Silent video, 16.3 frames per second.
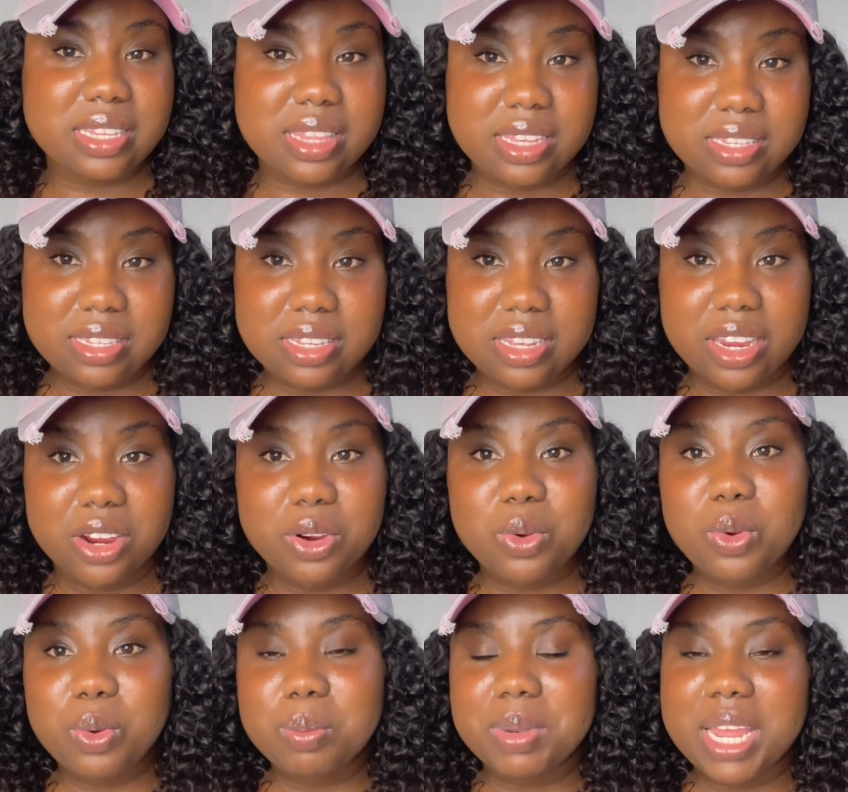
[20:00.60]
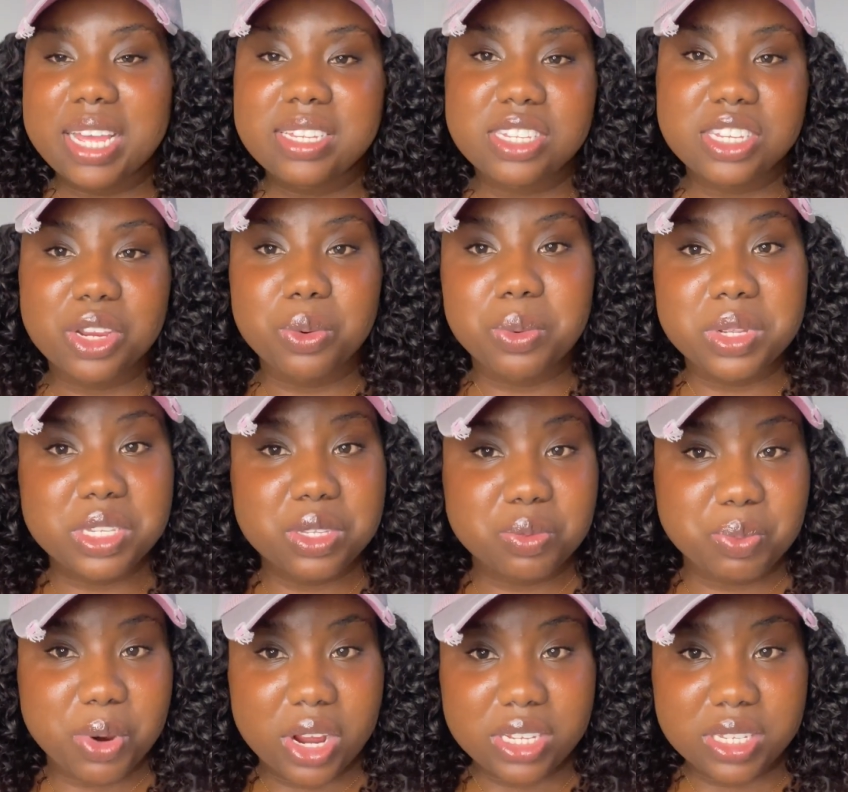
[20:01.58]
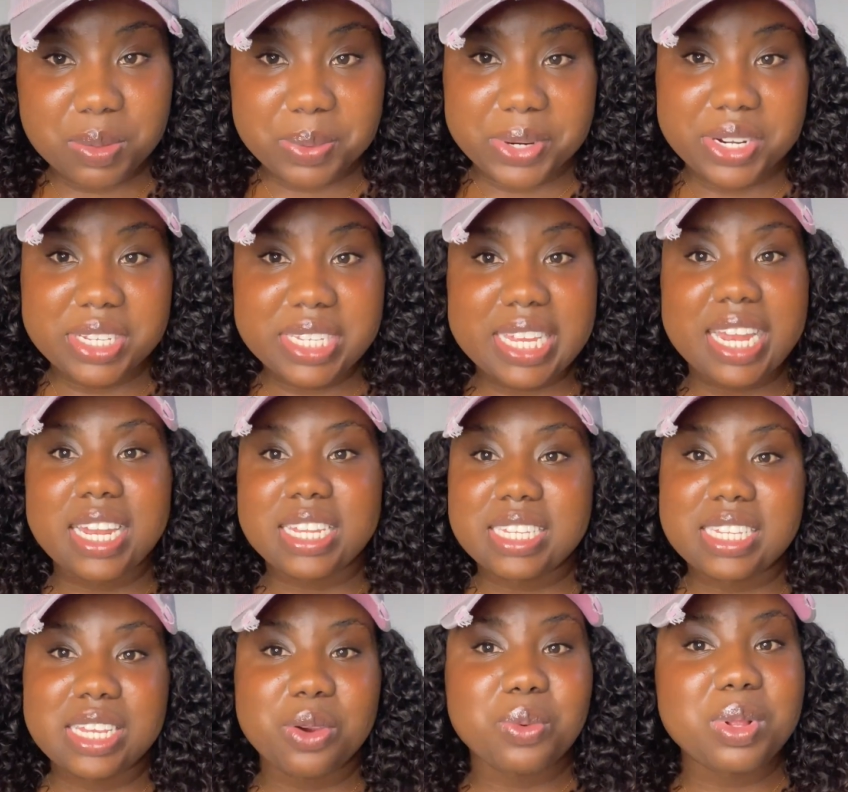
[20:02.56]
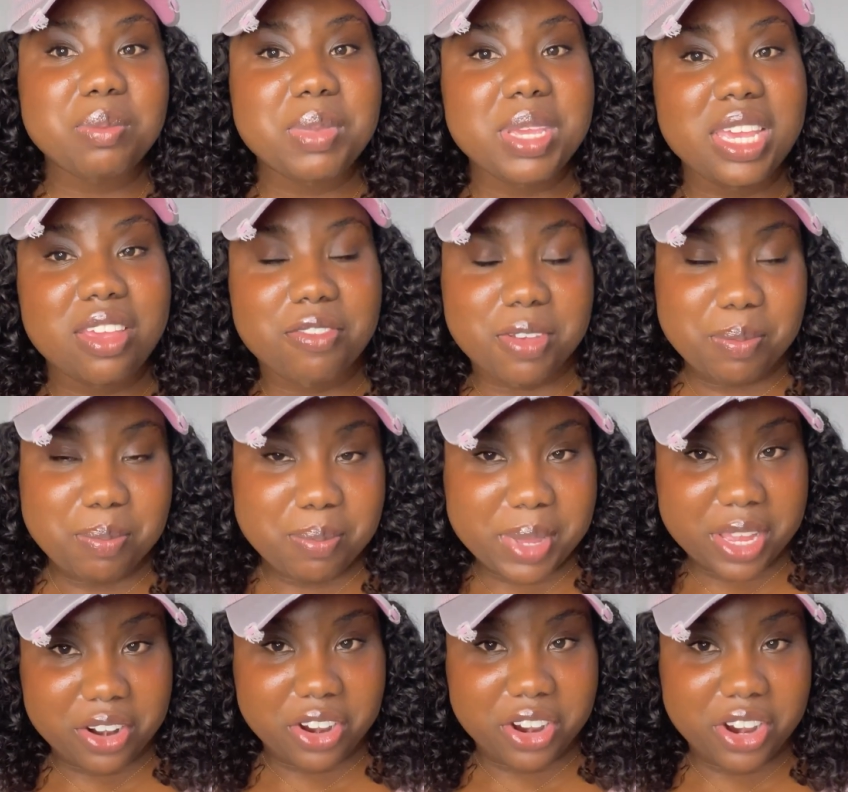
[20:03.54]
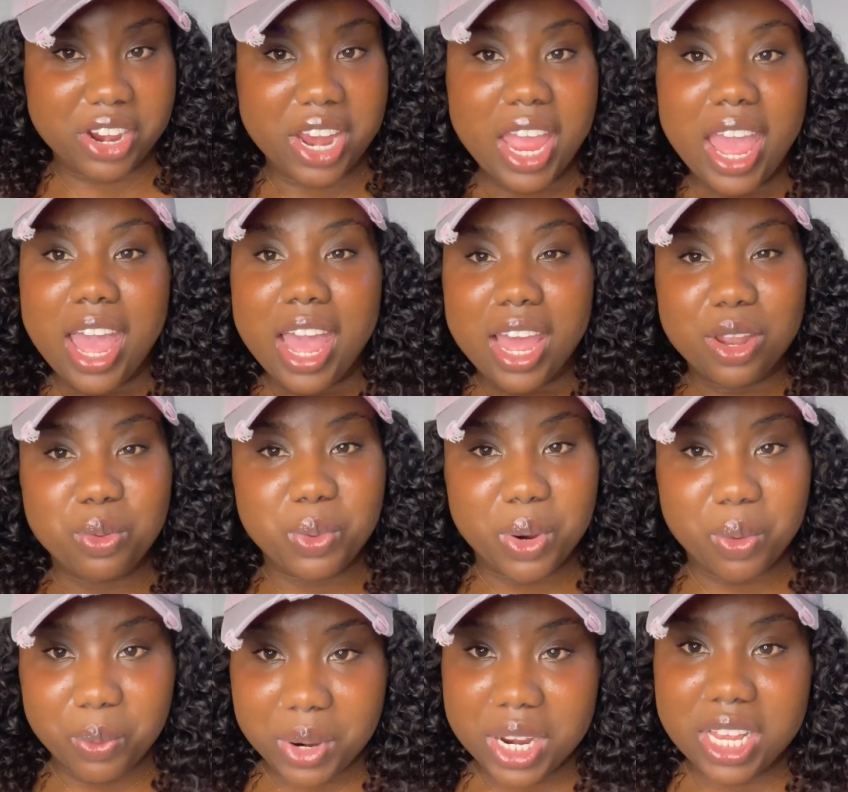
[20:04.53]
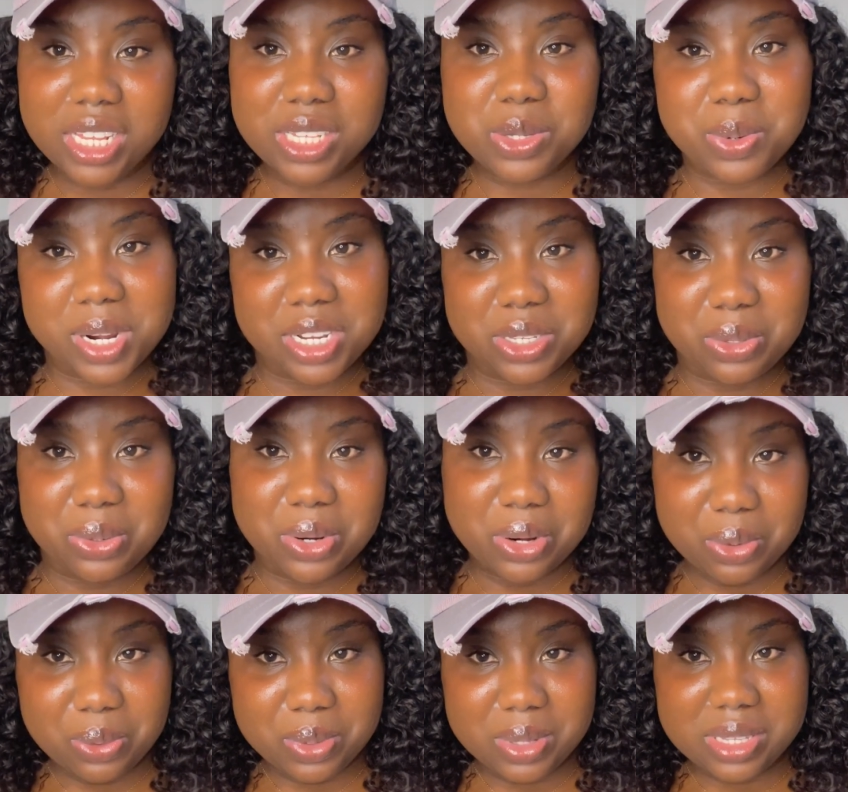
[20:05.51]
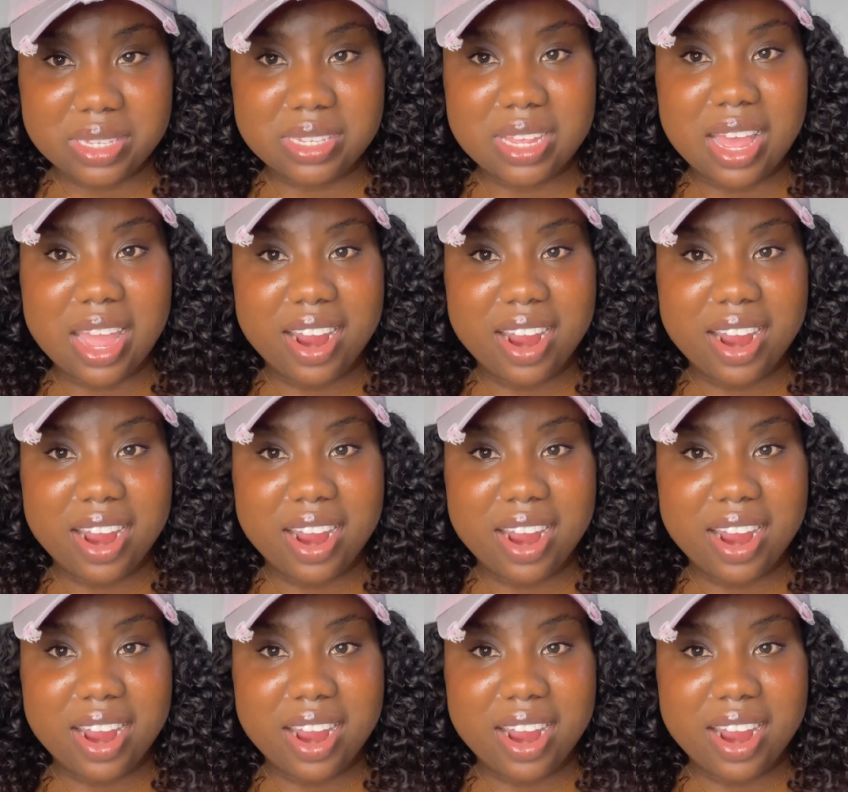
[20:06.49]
this year. Hope last year was prosperous and this year will be even better and we're working towards our goals.